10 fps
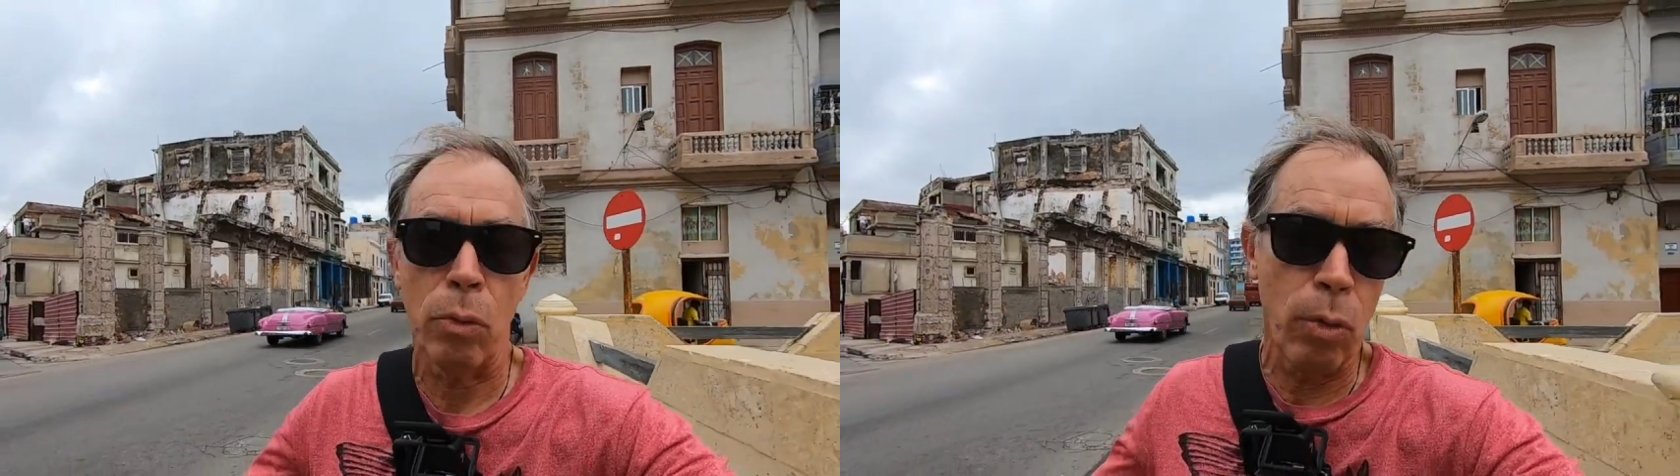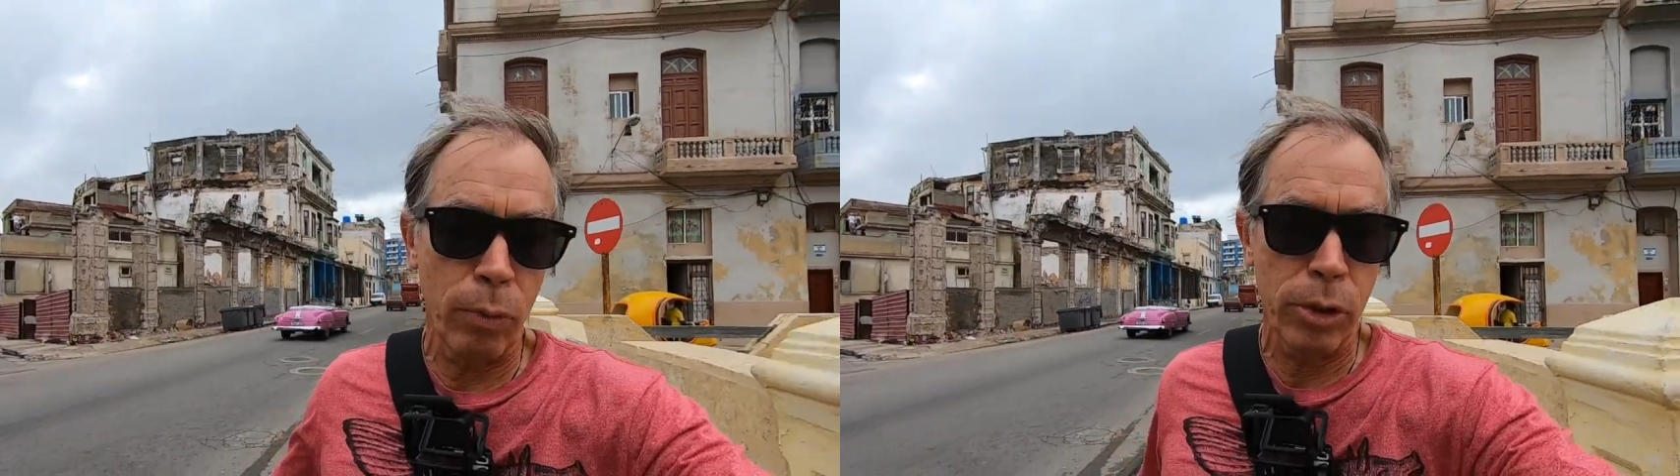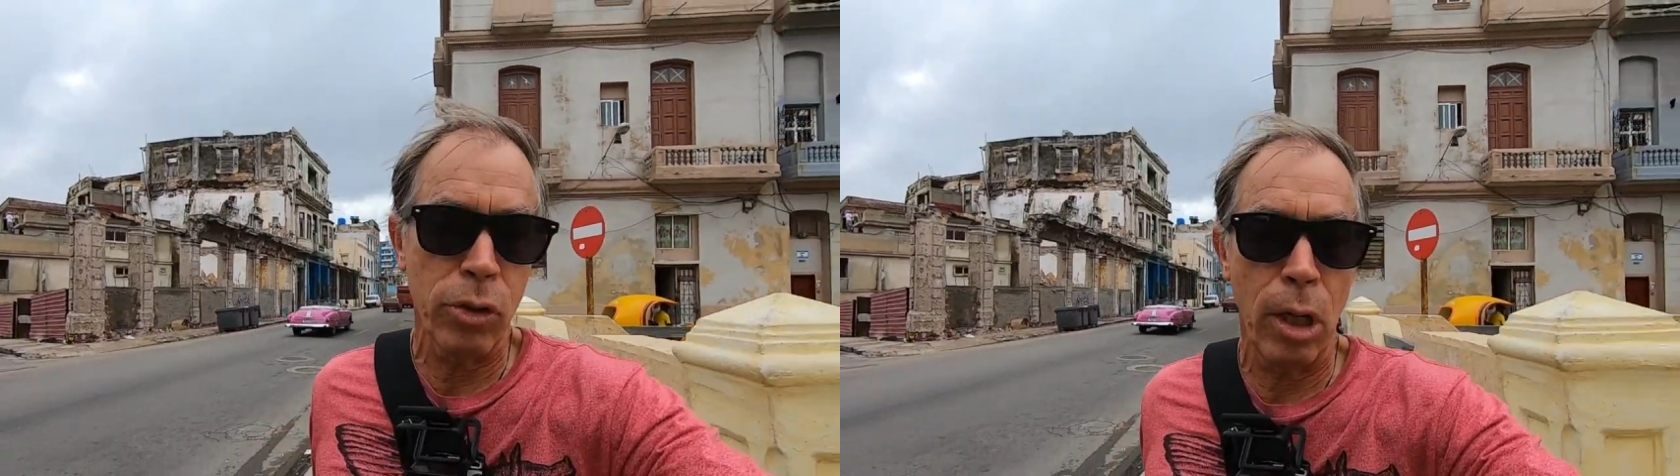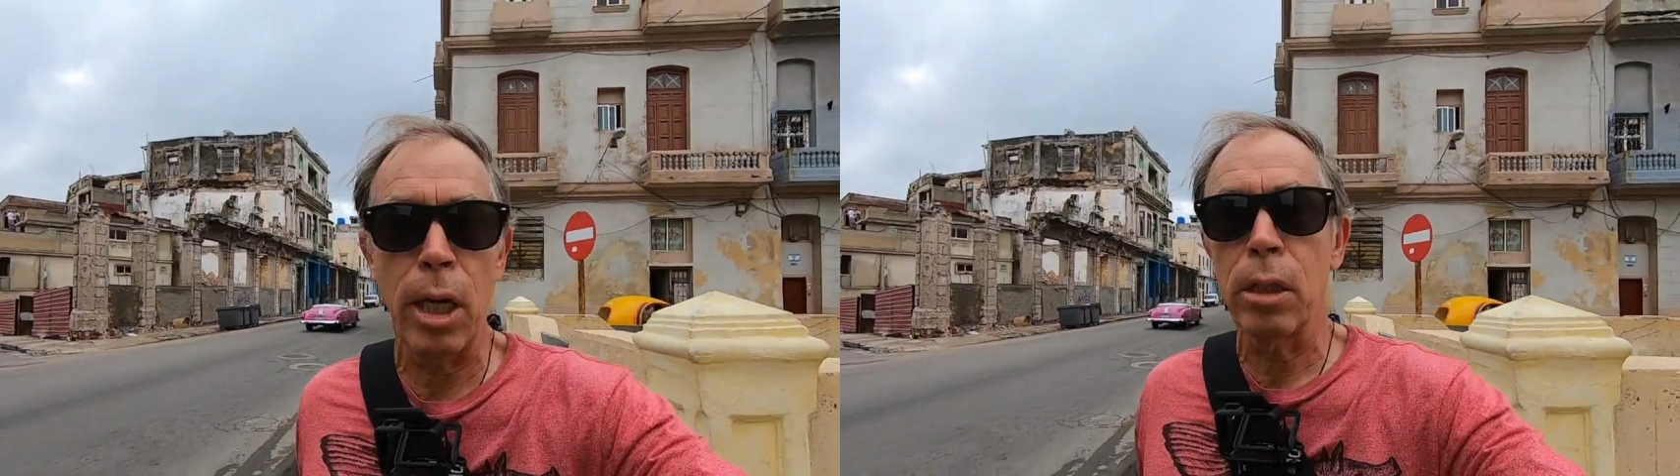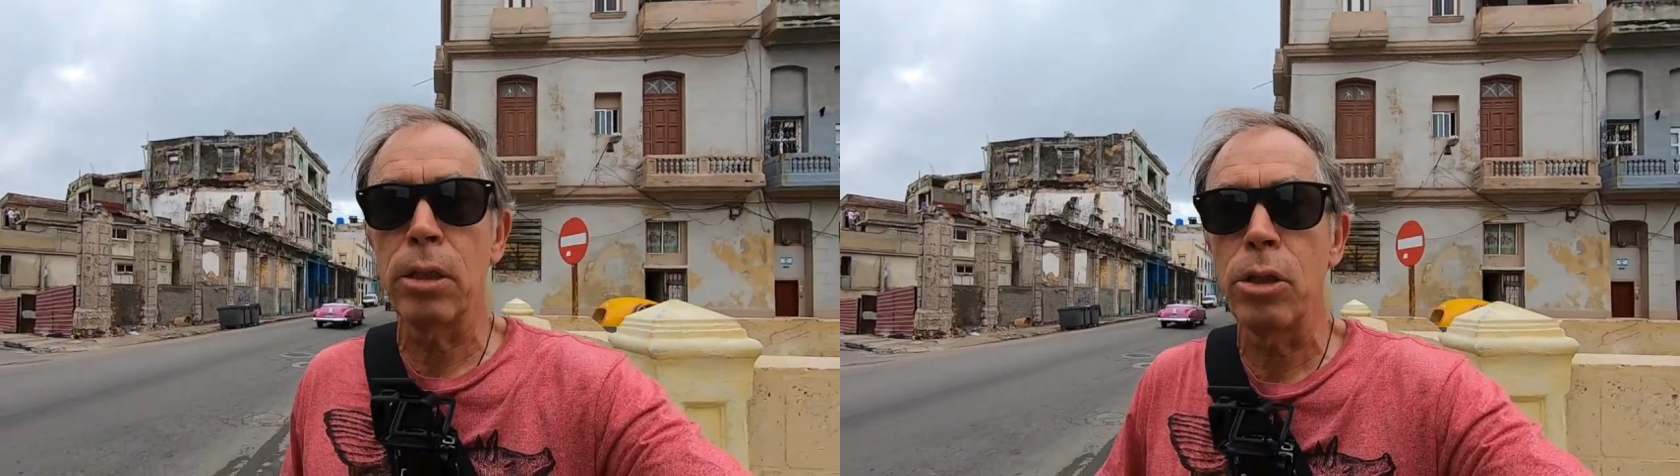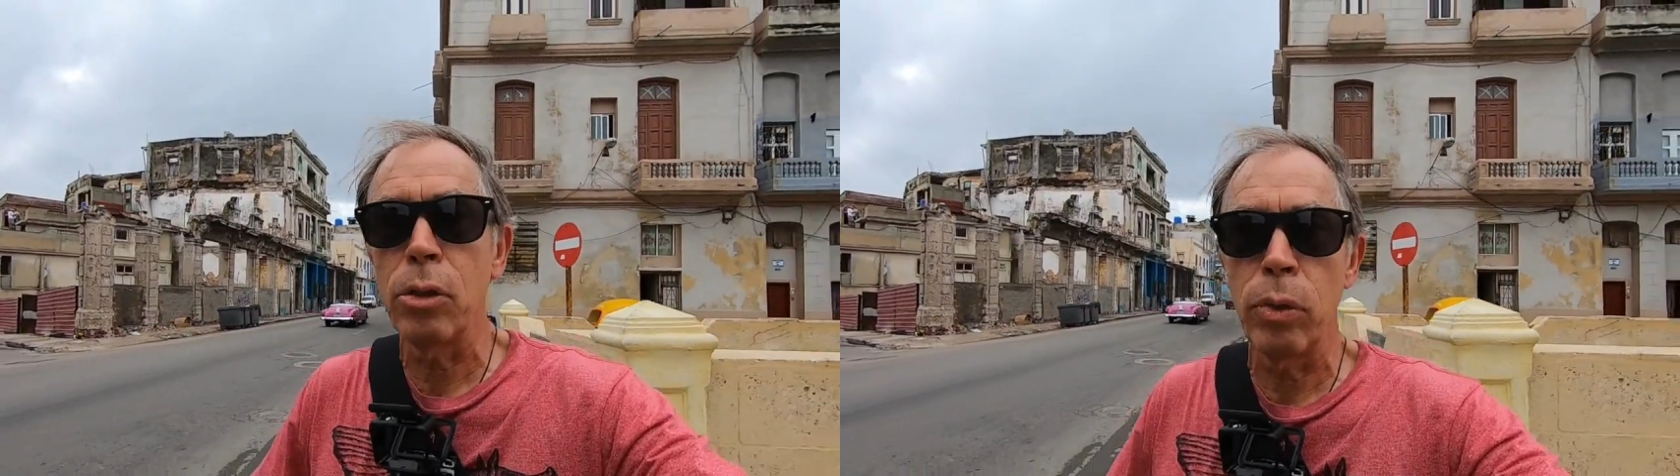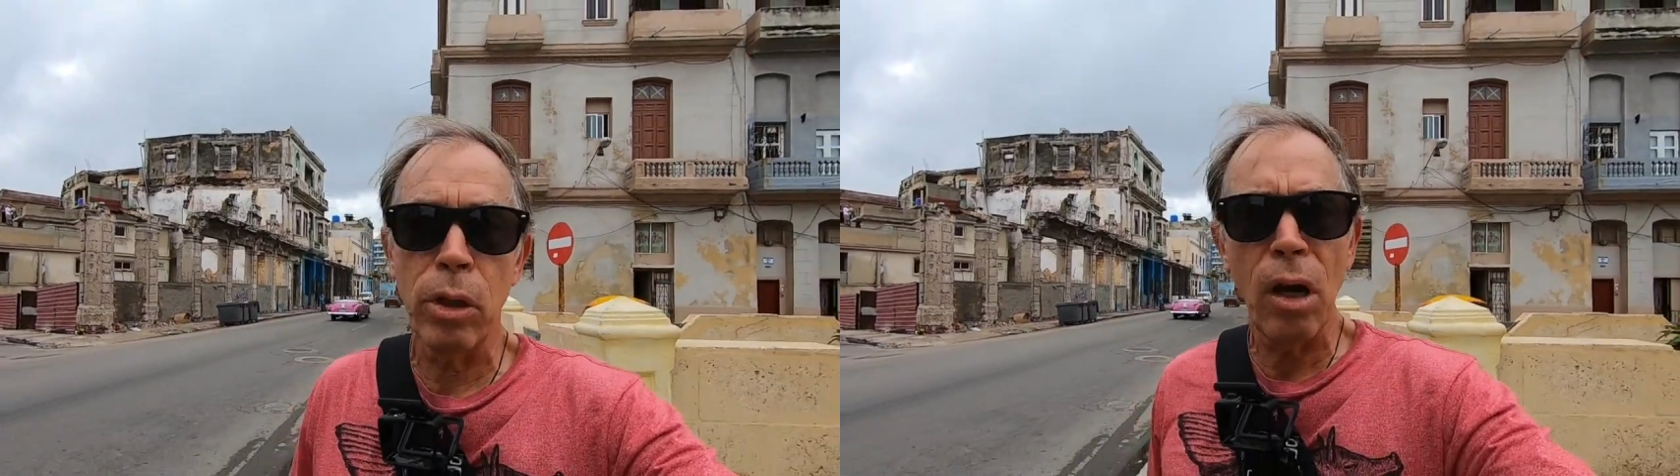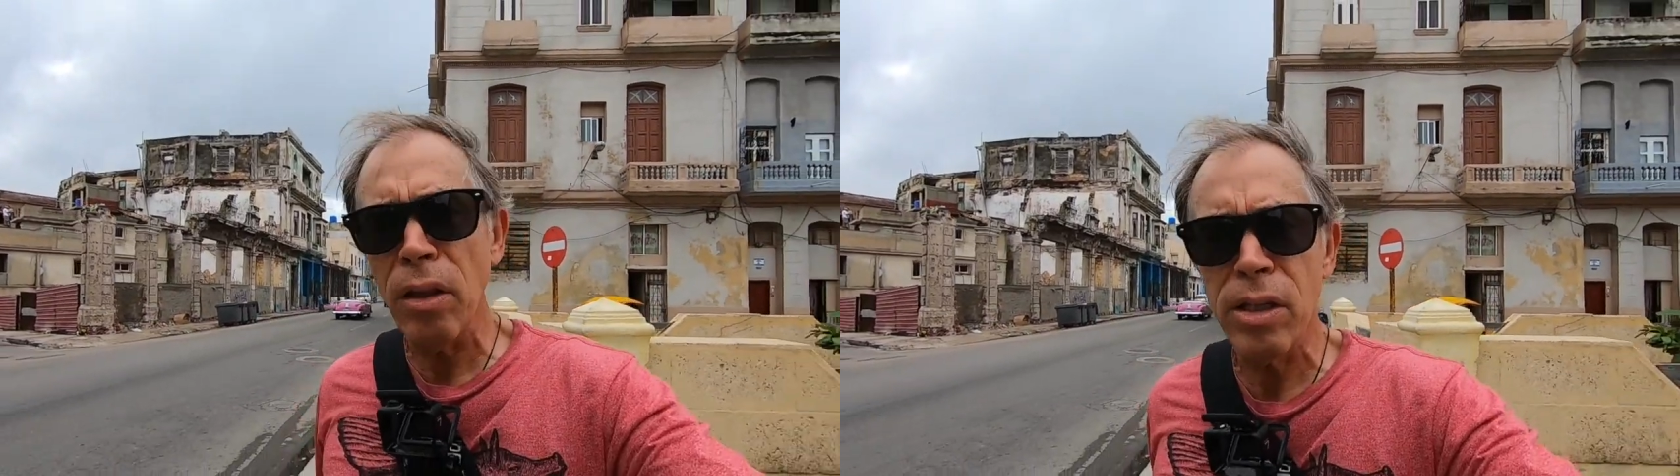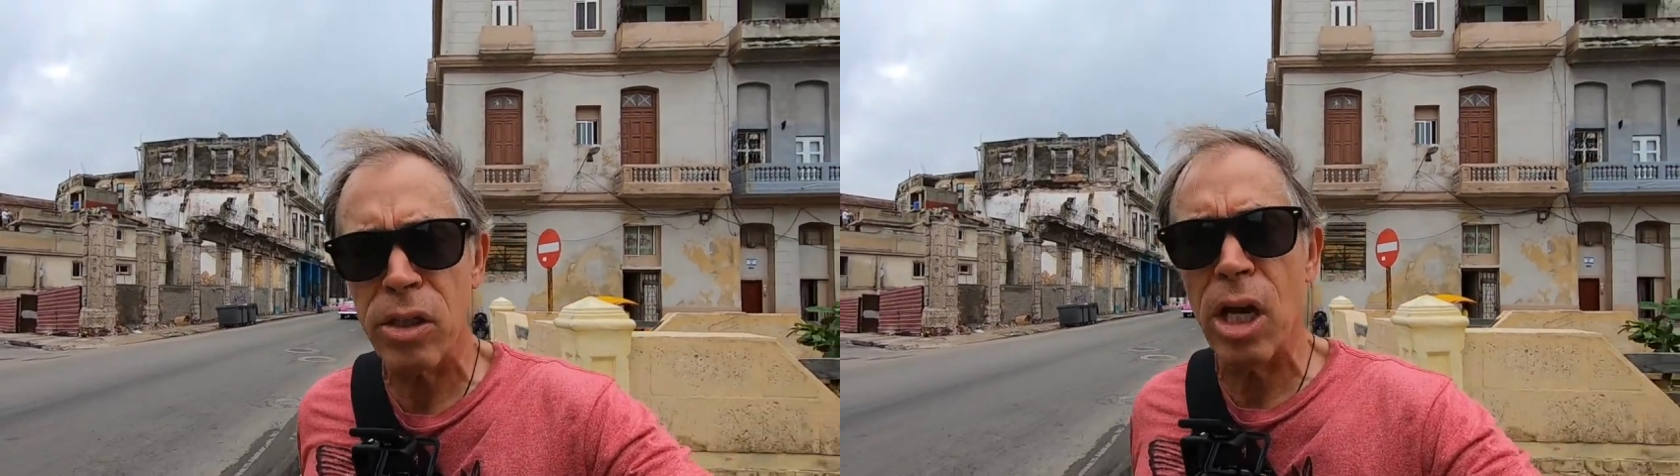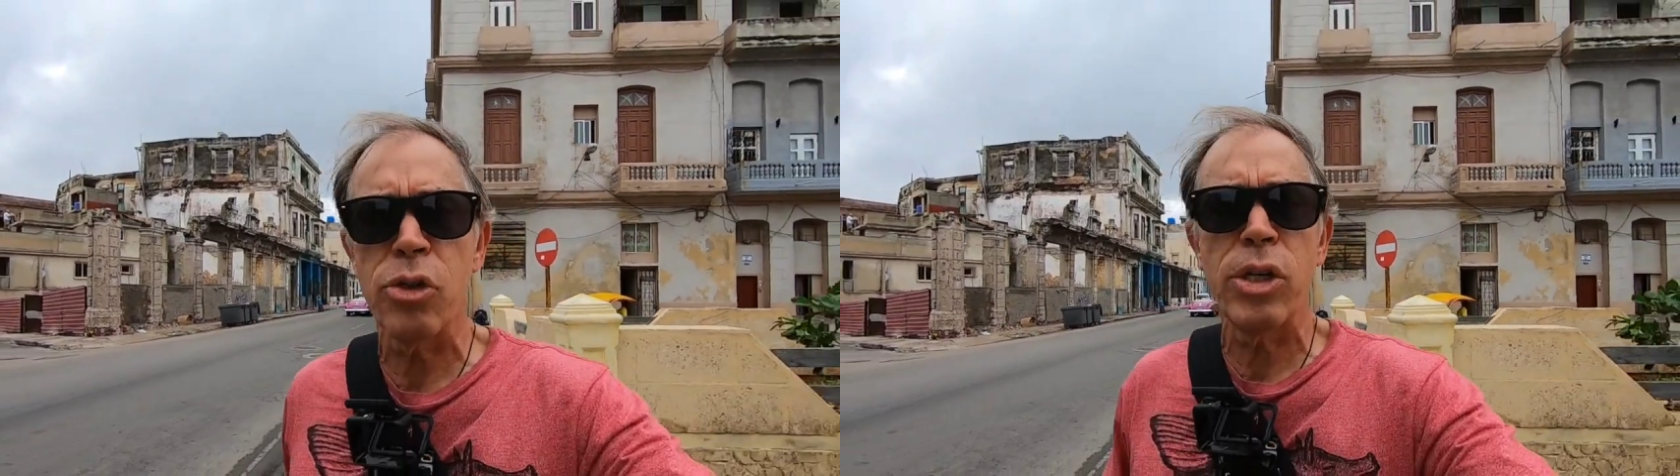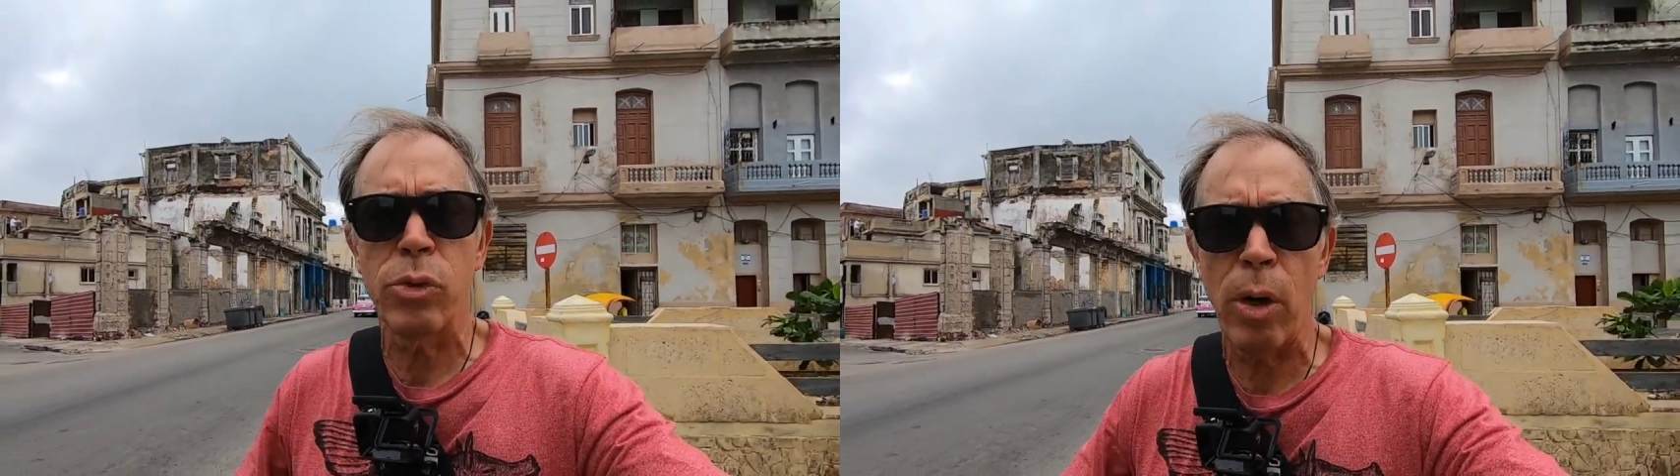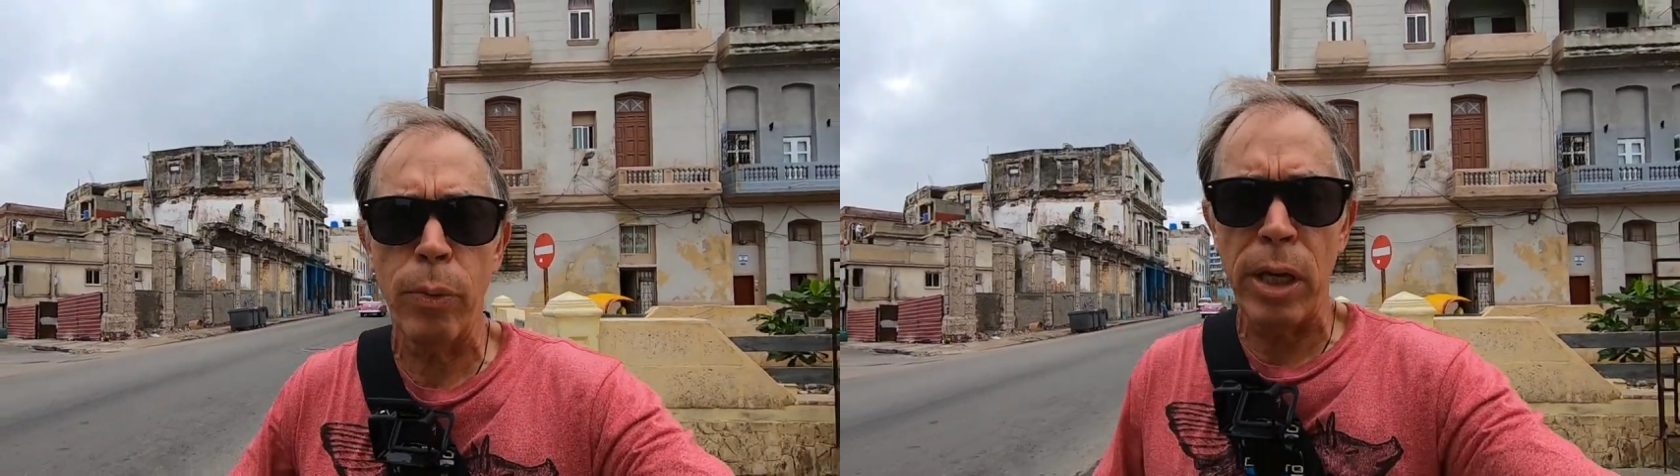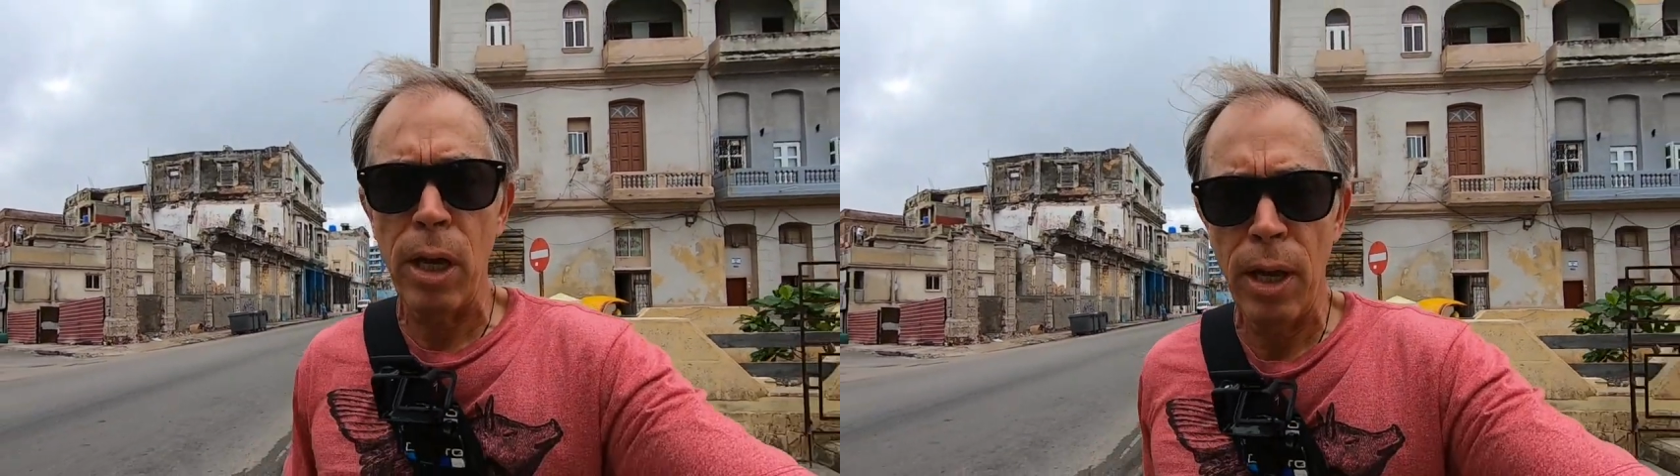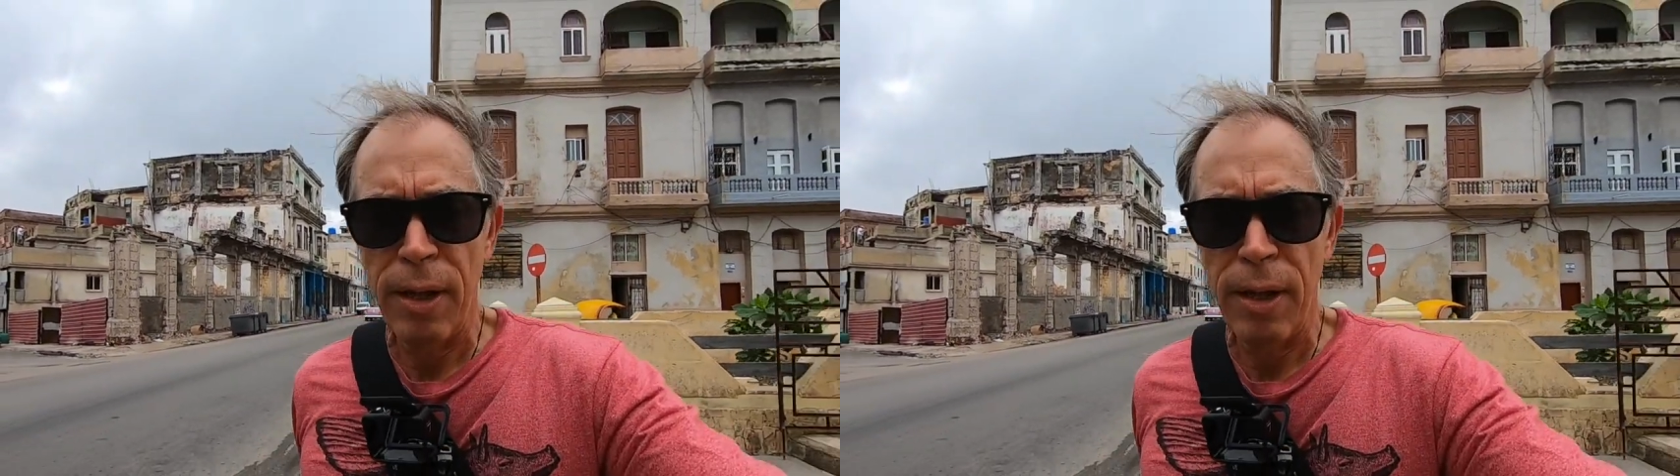and what they're trying to do with all these countries where we